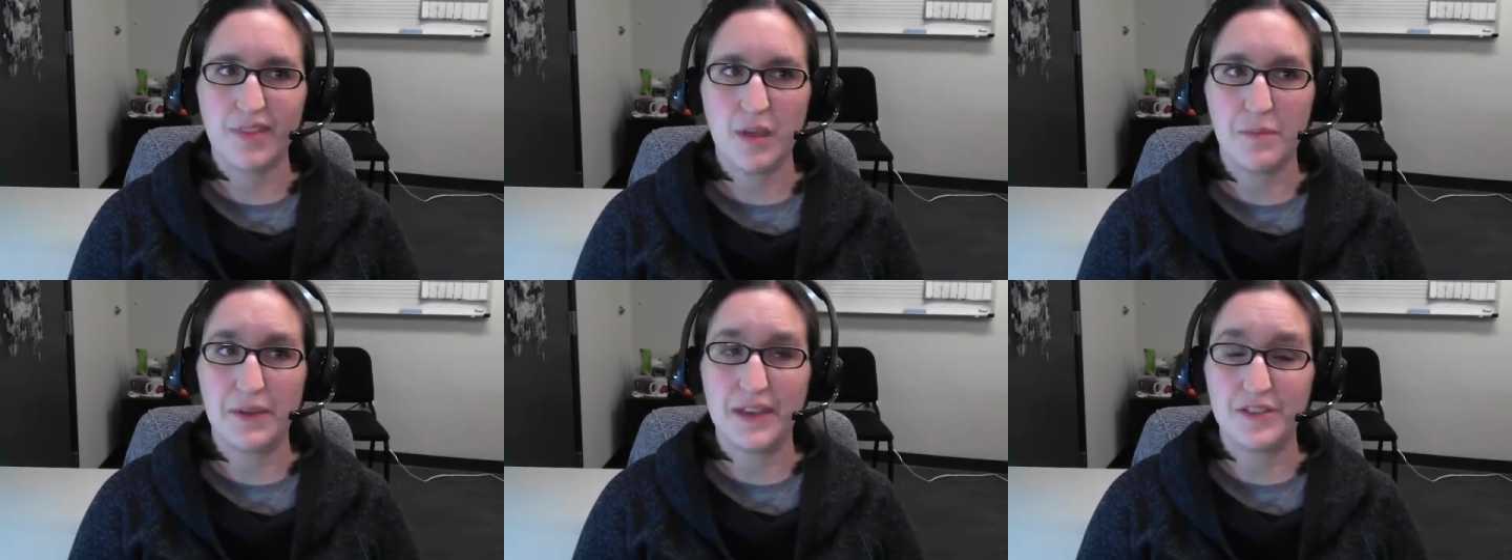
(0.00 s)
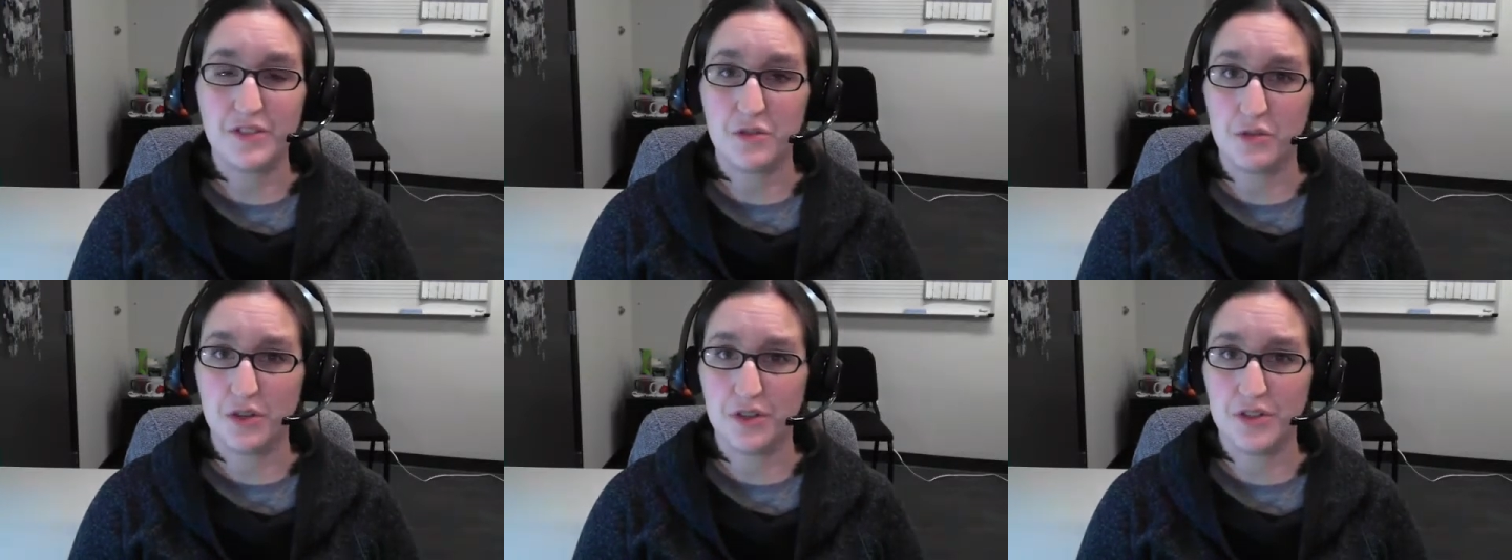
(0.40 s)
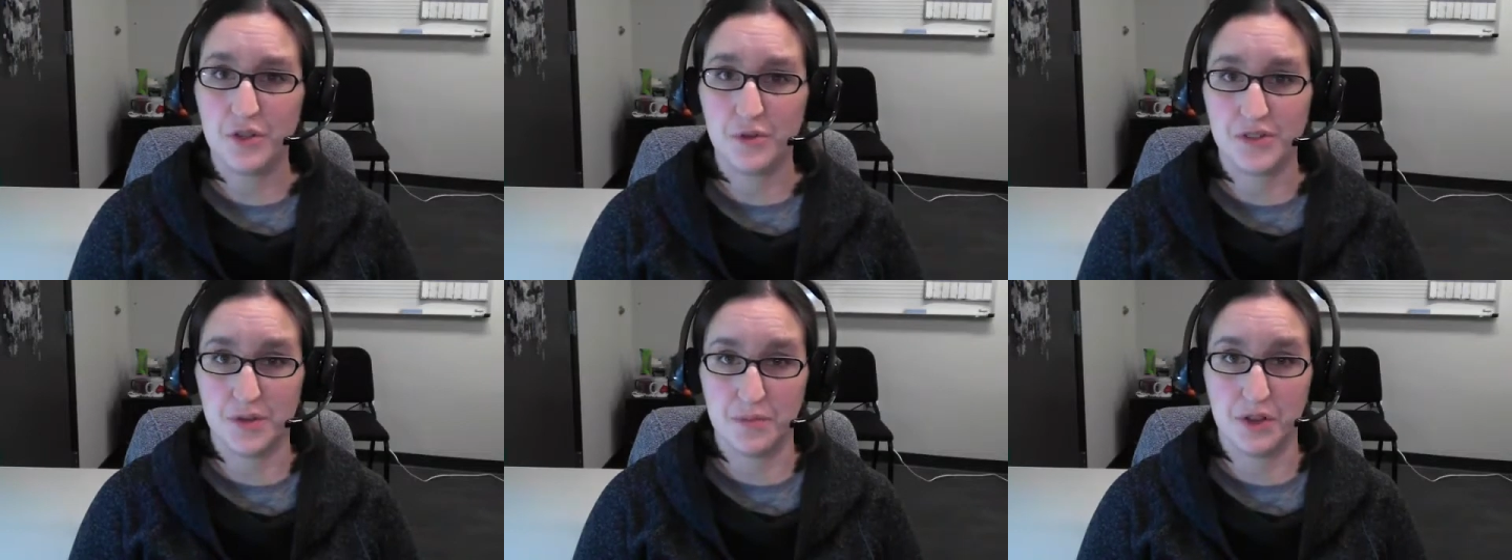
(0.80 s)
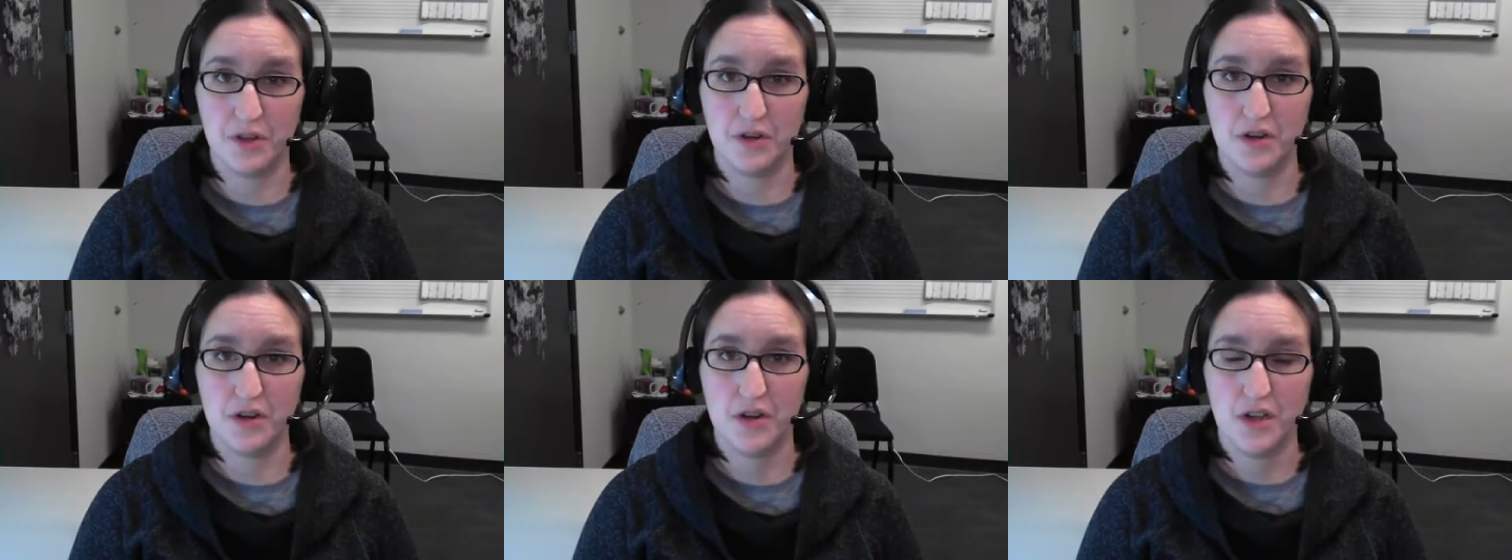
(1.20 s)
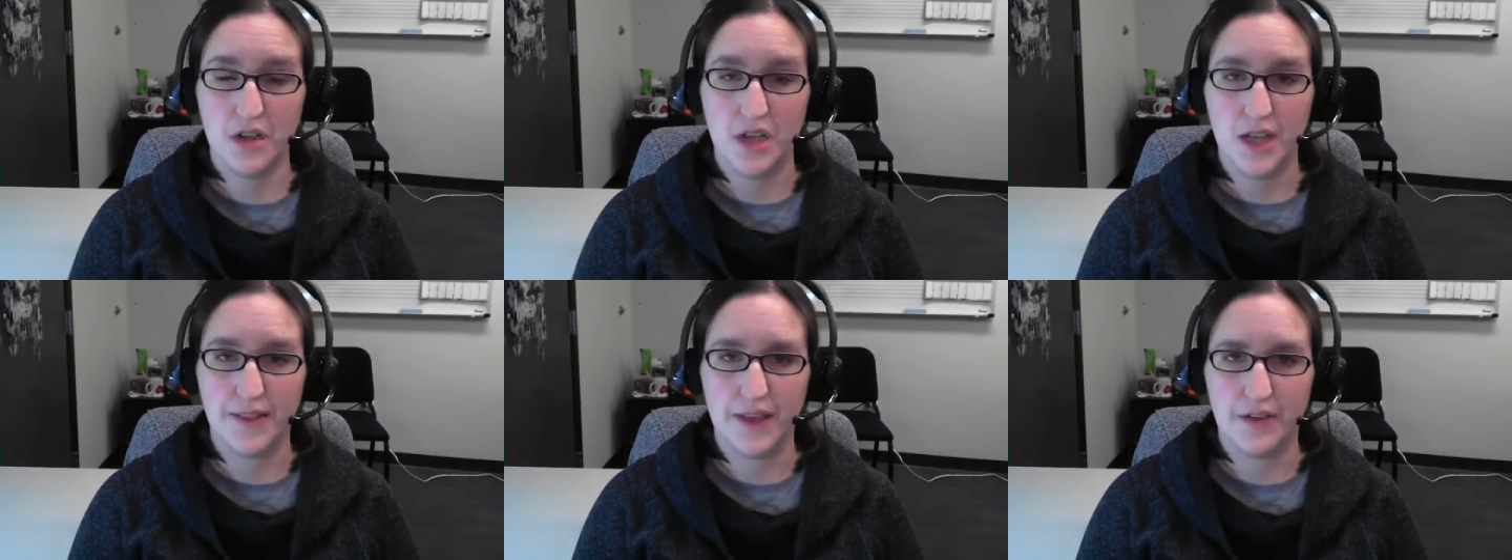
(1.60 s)
because they're all so similar.
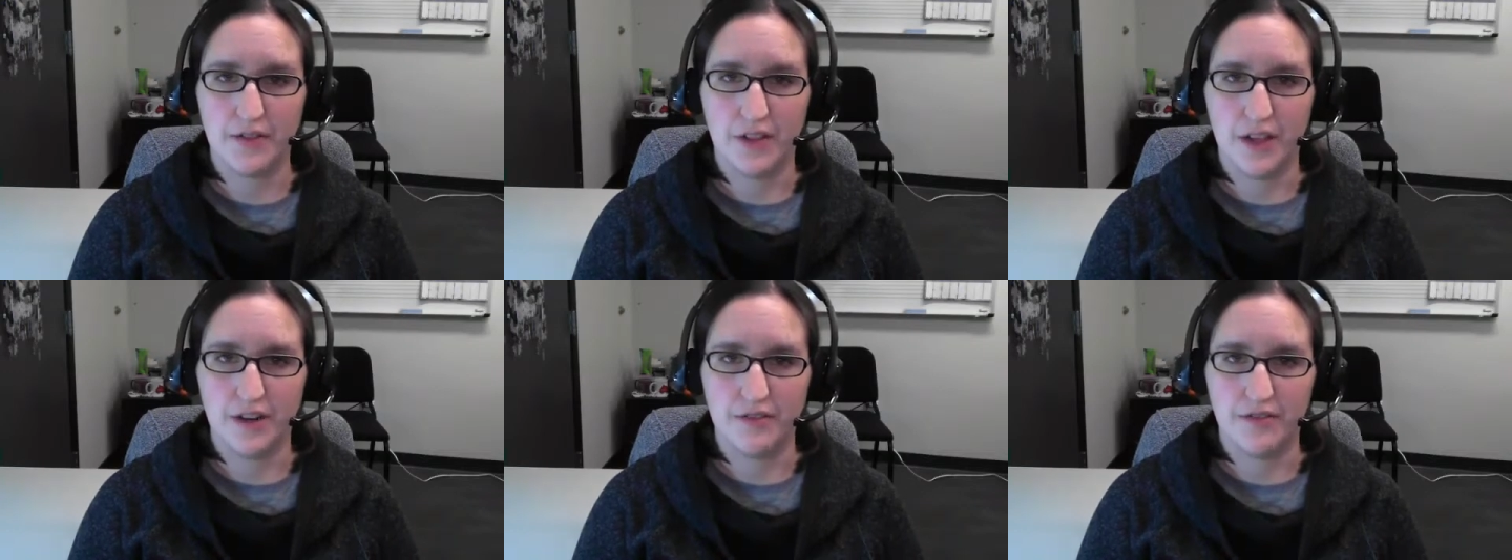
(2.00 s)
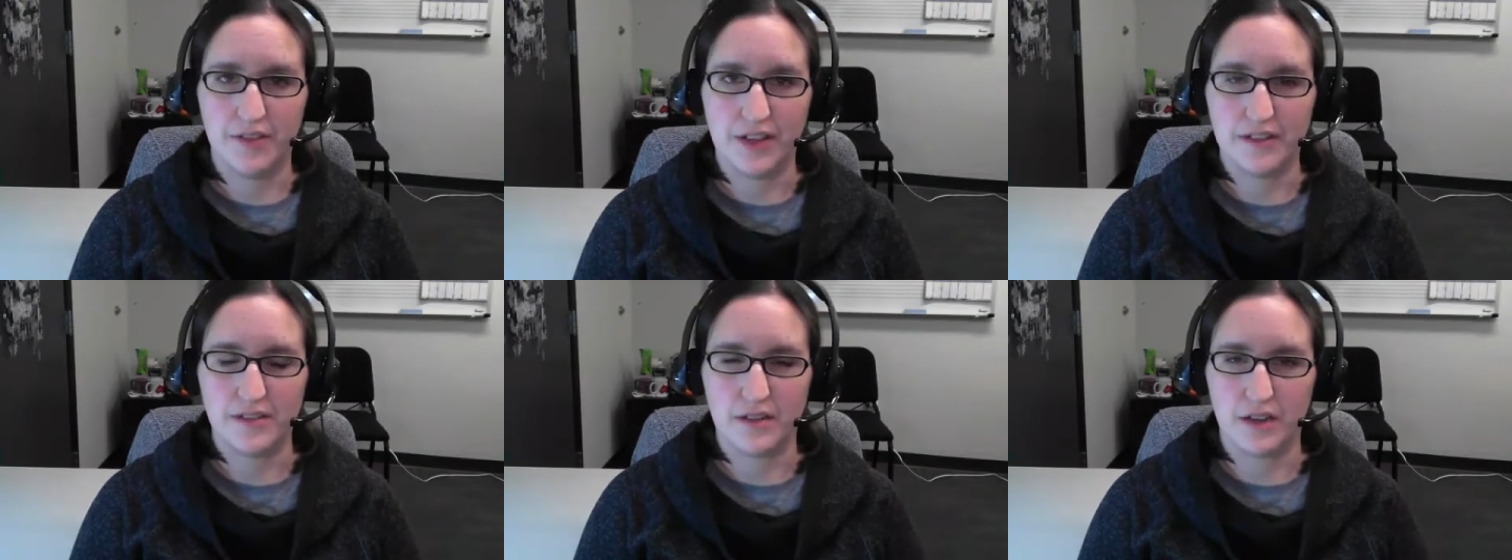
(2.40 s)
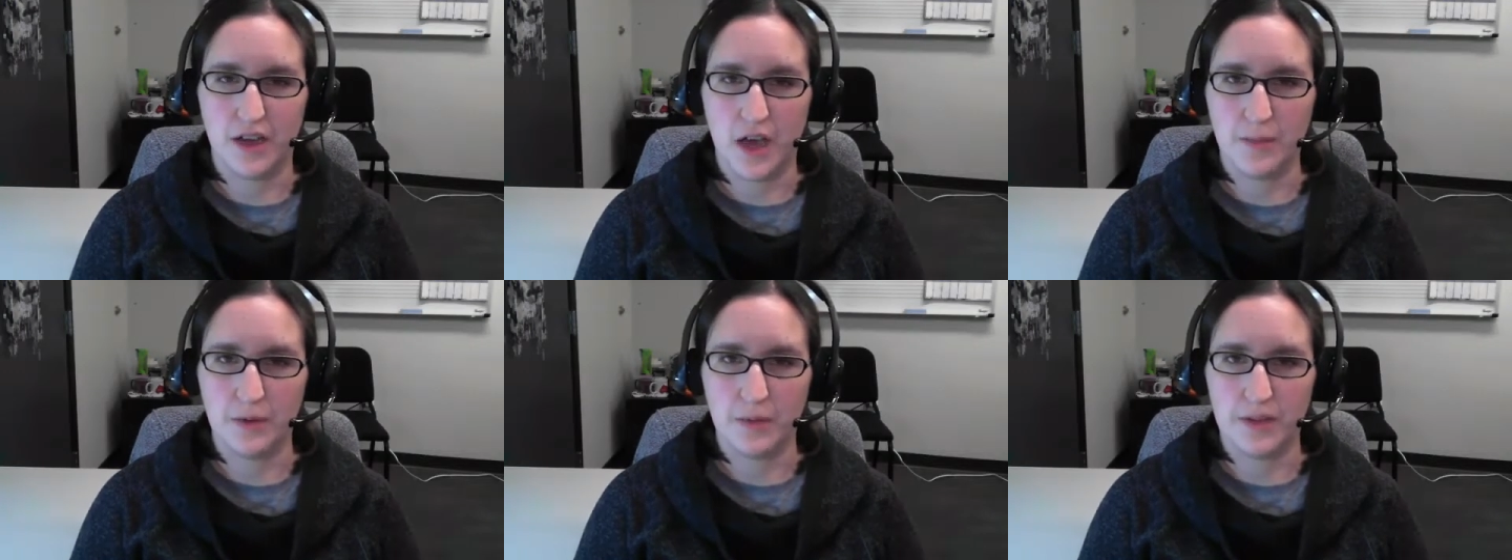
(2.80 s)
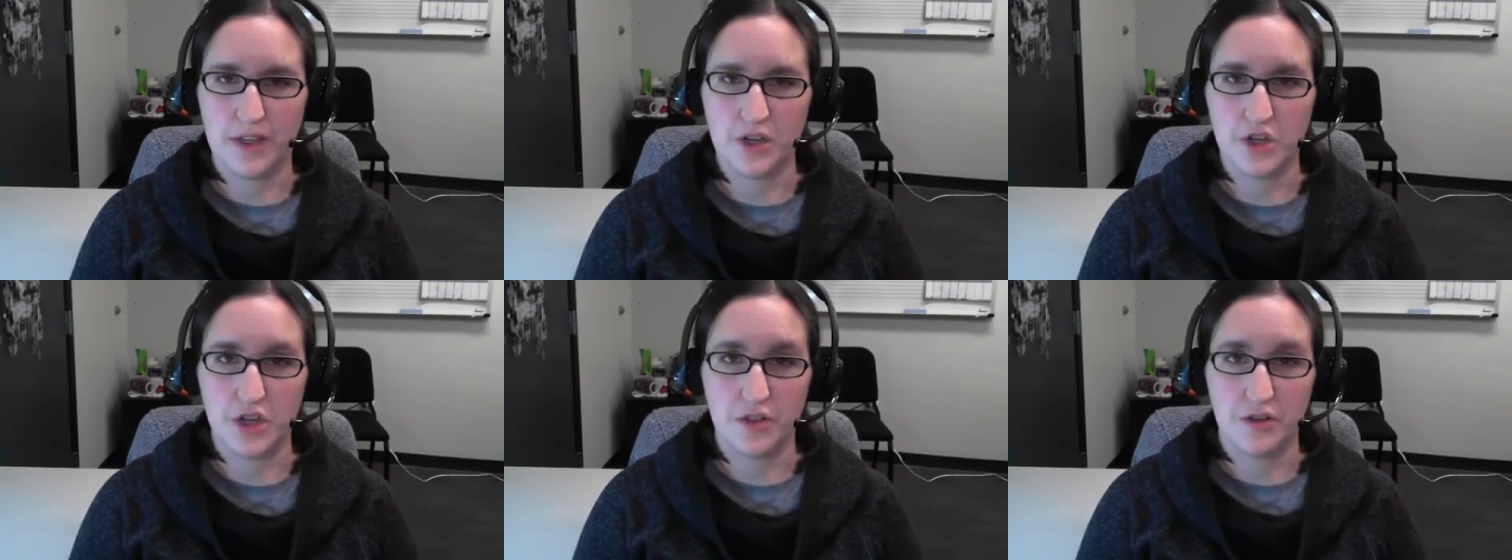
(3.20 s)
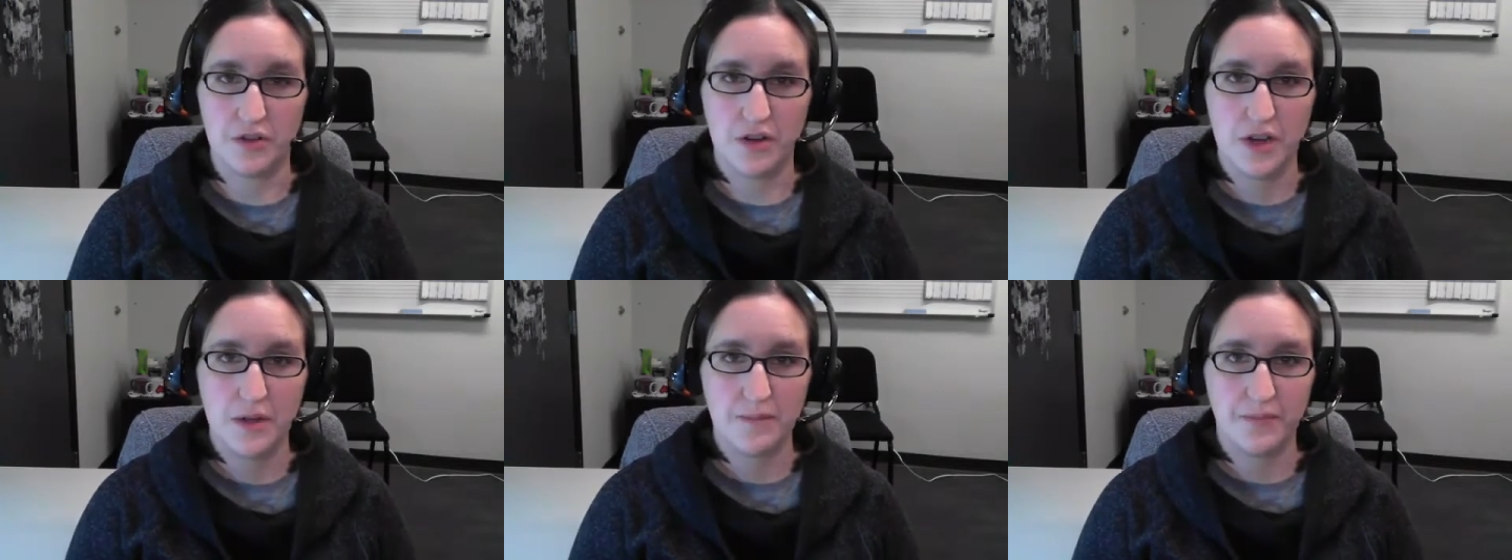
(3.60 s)
They have a lot of things in common with each other,